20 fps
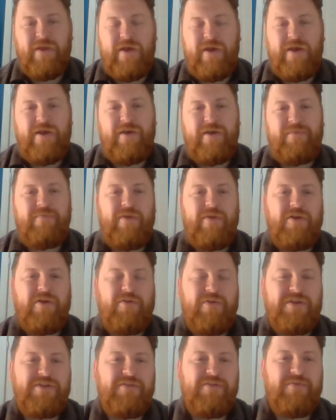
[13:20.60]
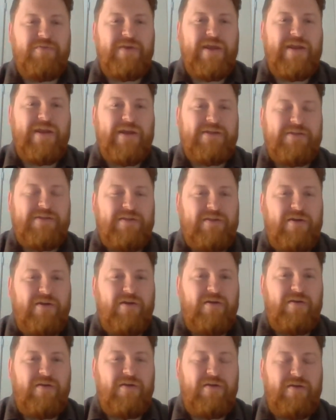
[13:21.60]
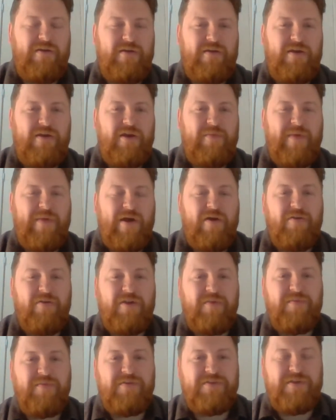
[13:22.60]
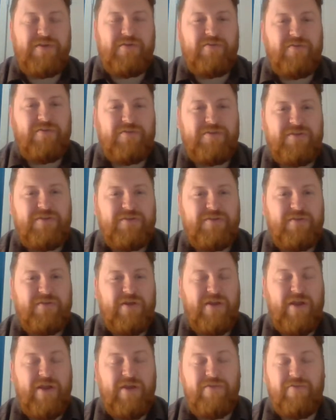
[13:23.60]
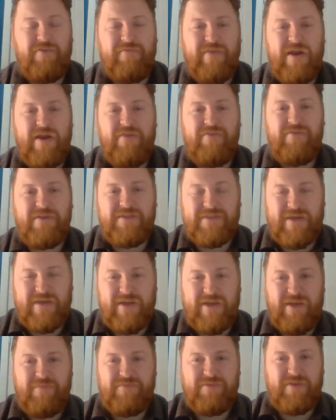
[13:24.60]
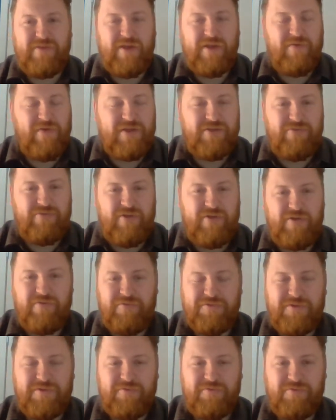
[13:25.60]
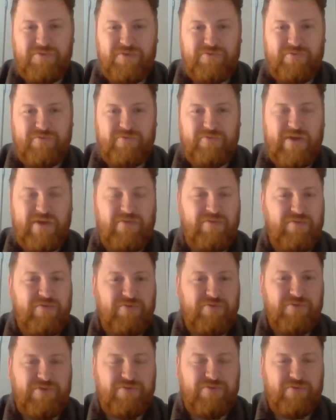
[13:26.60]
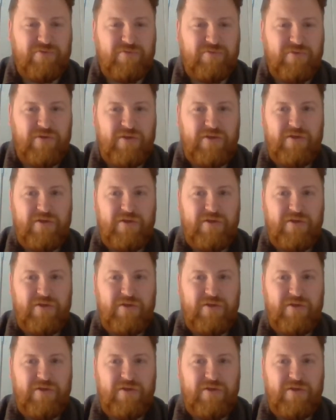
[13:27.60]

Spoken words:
A question that we get asked a lot about occupancy clauses, and there are various types: equestrian, horticultural, agricultural,